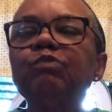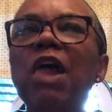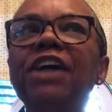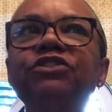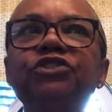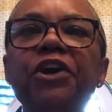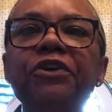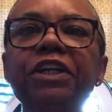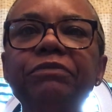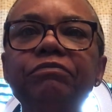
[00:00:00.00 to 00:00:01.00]
I
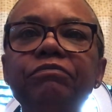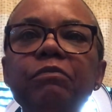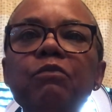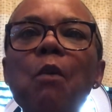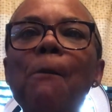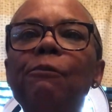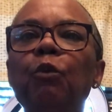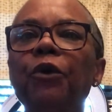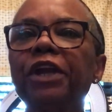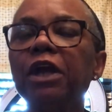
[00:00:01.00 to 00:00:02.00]
started
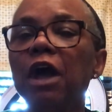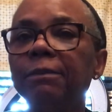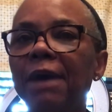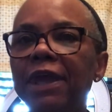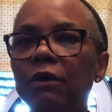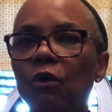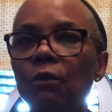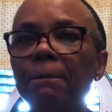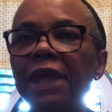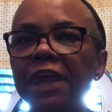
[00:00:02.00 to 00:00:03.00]
working on my
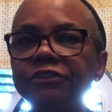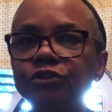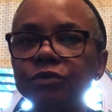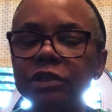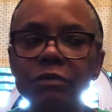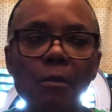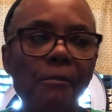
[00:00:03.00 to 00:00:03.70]
home pantry,